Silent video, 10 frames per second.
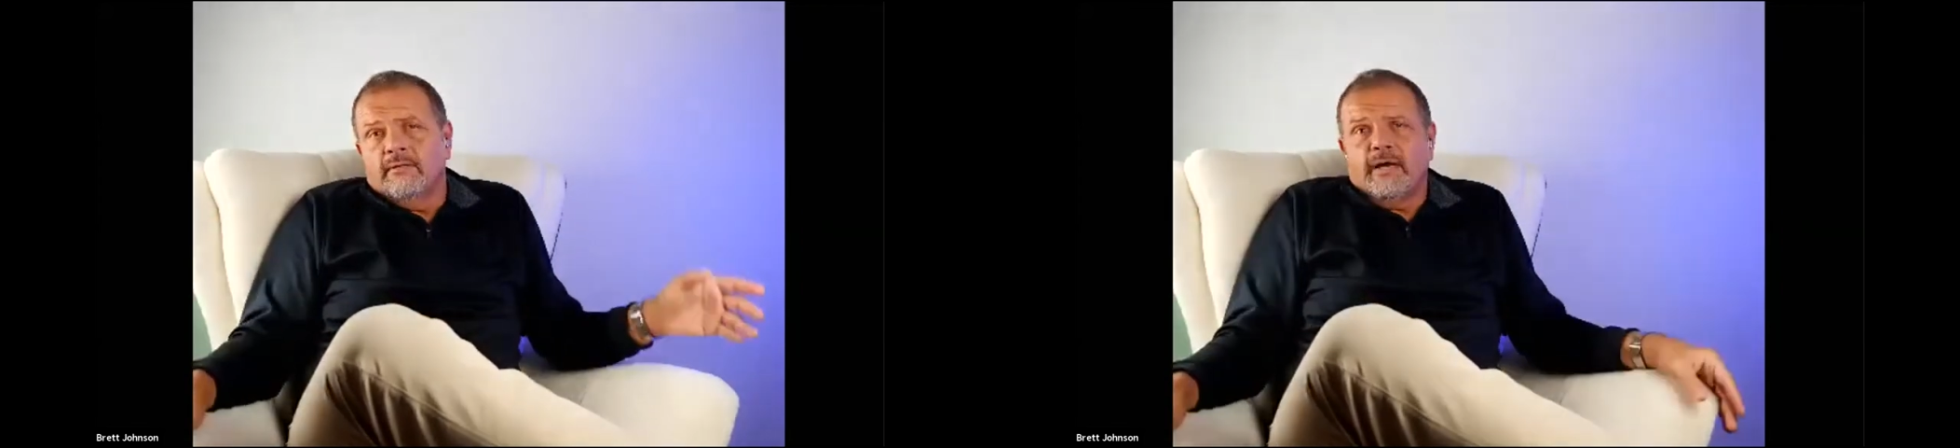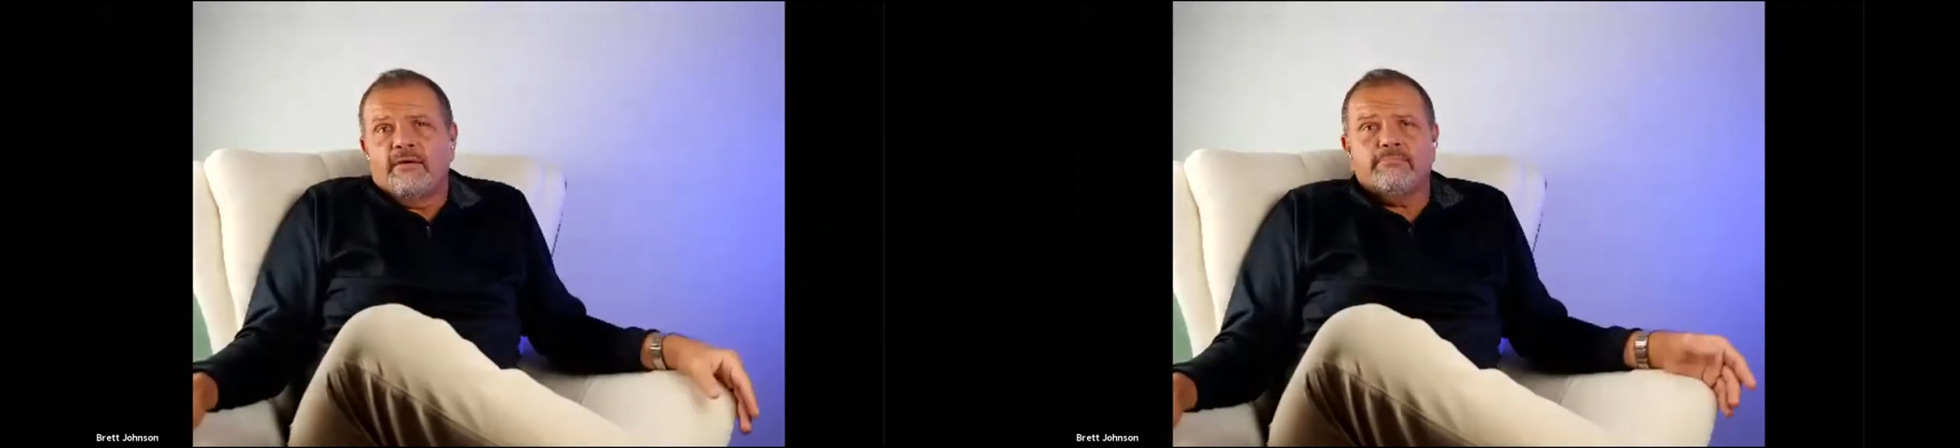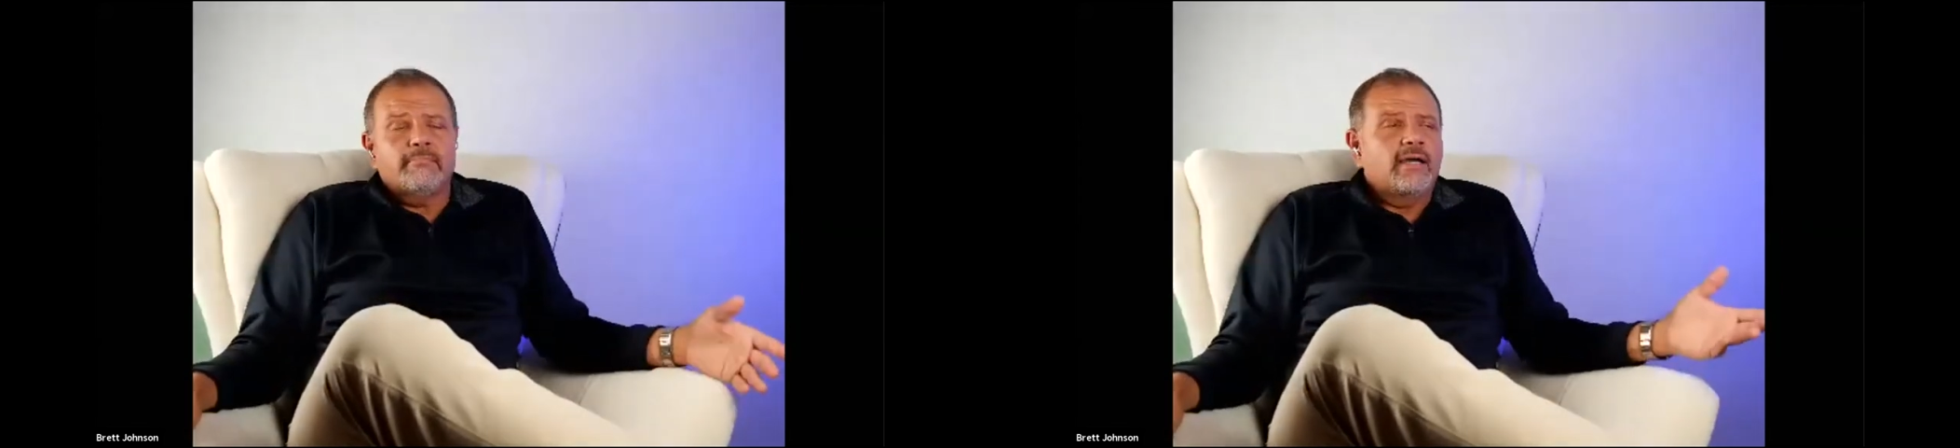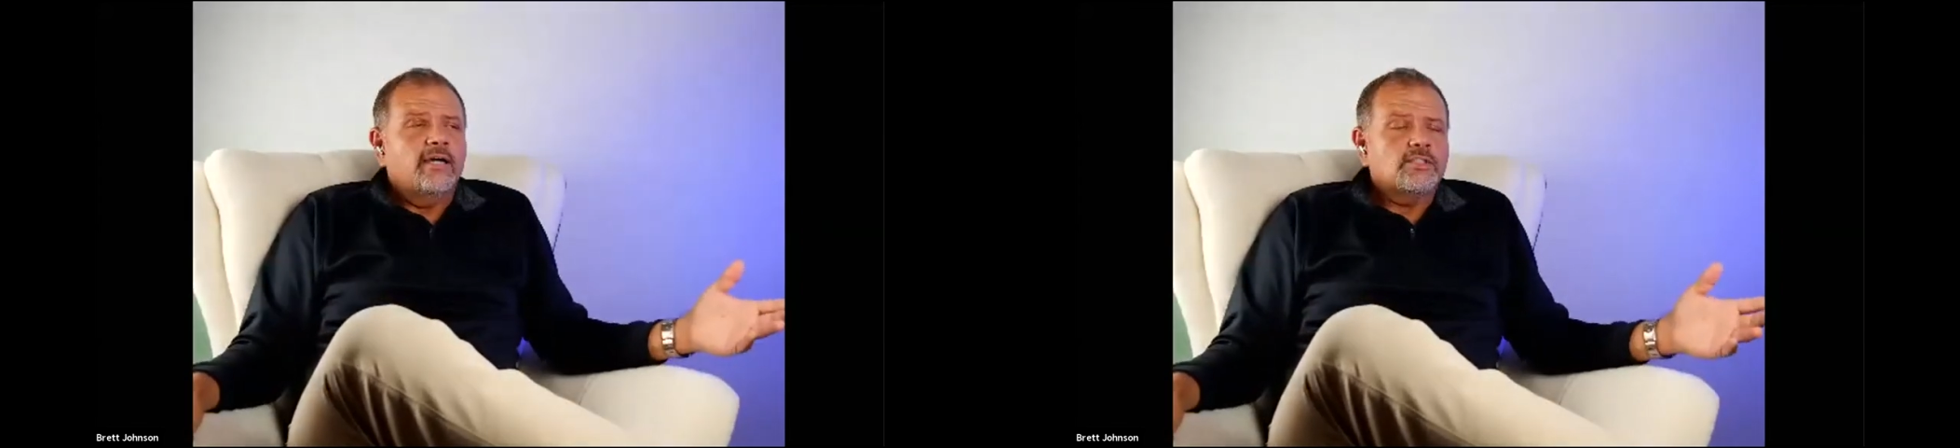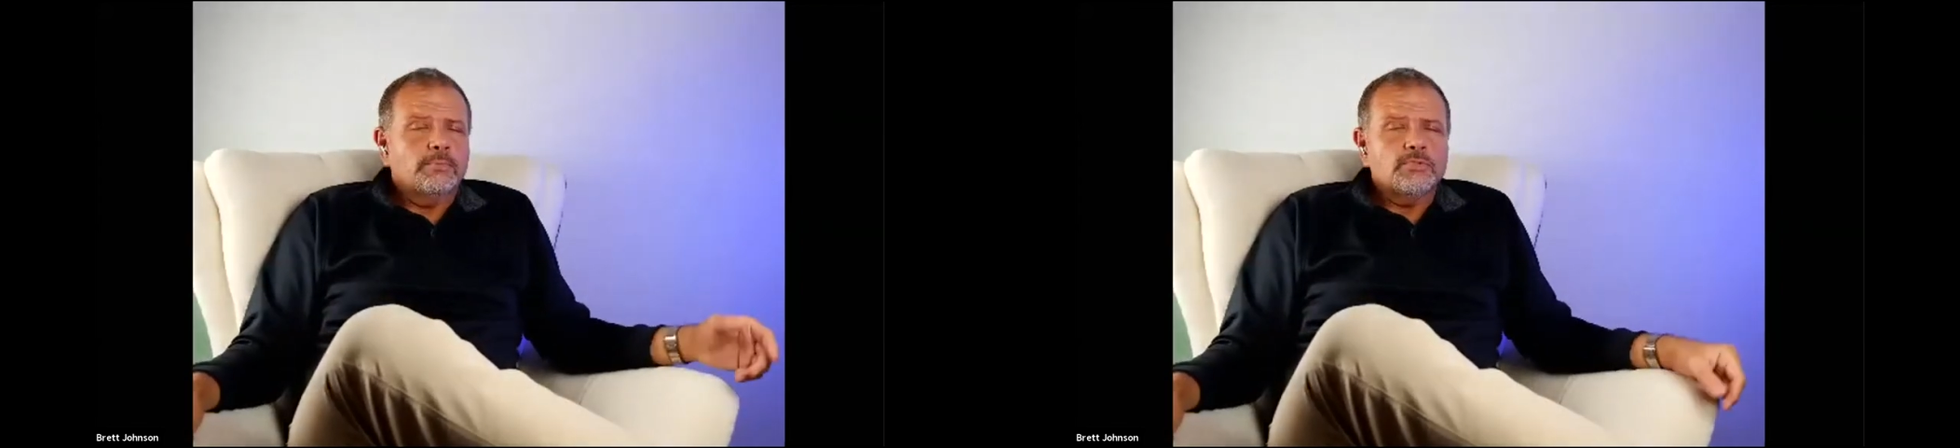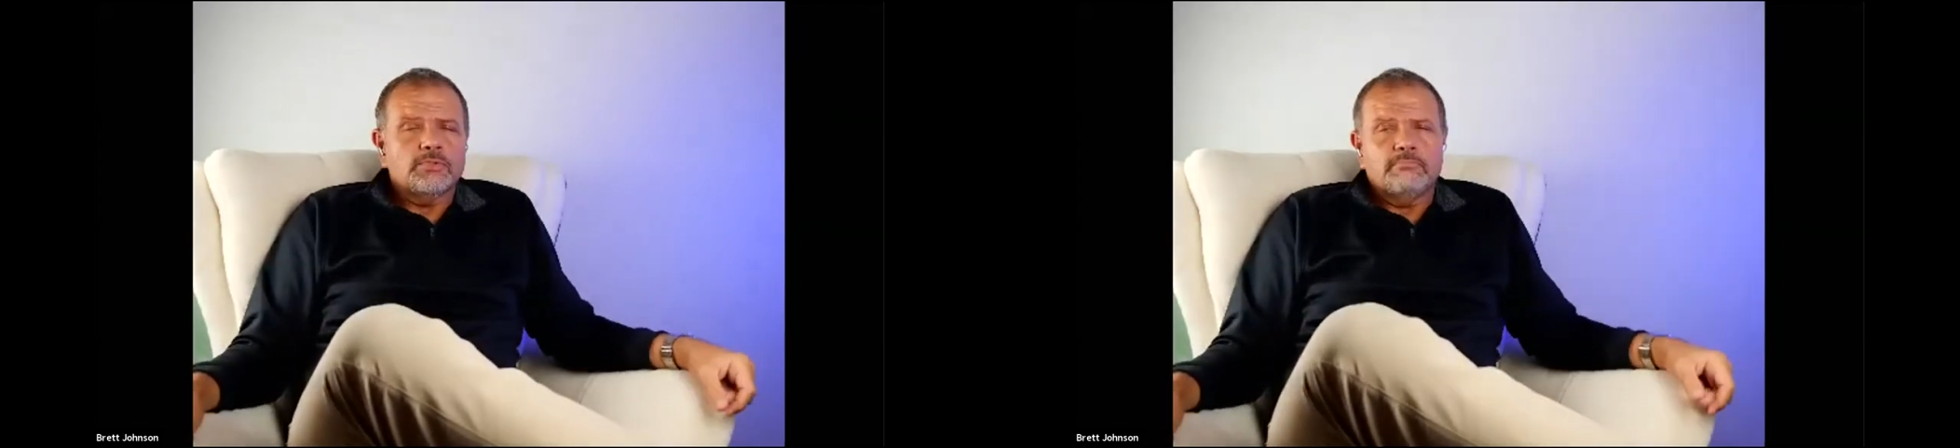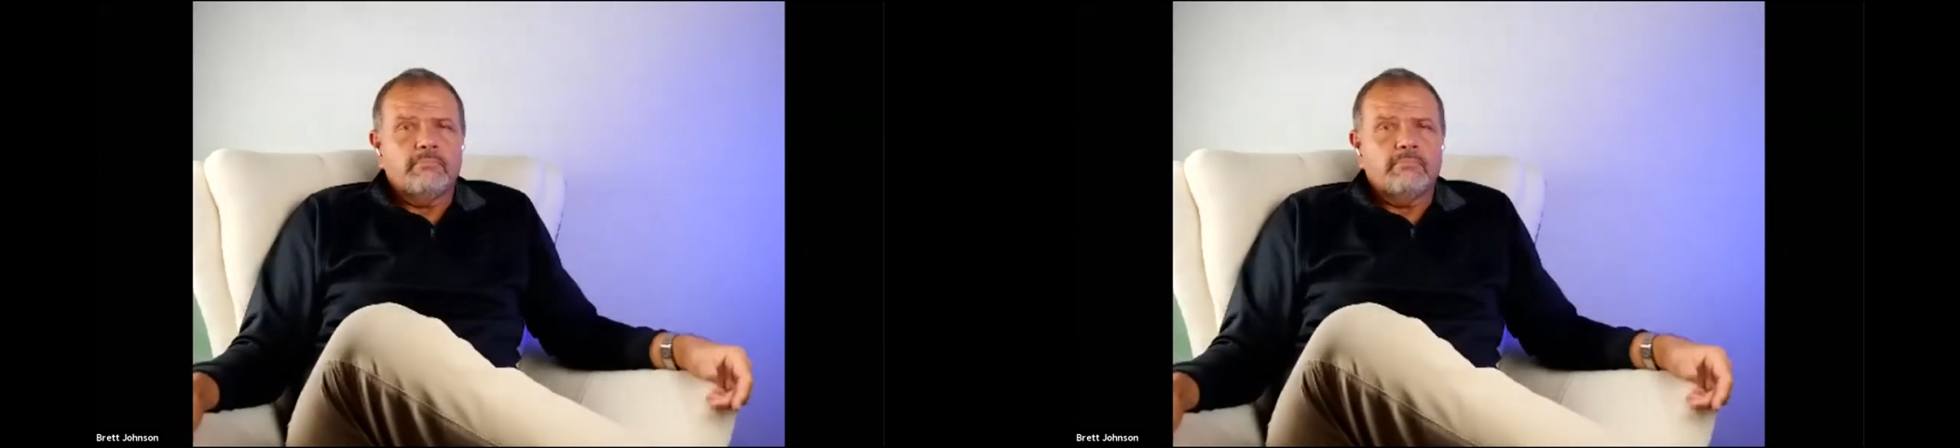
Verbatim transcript: my my husband's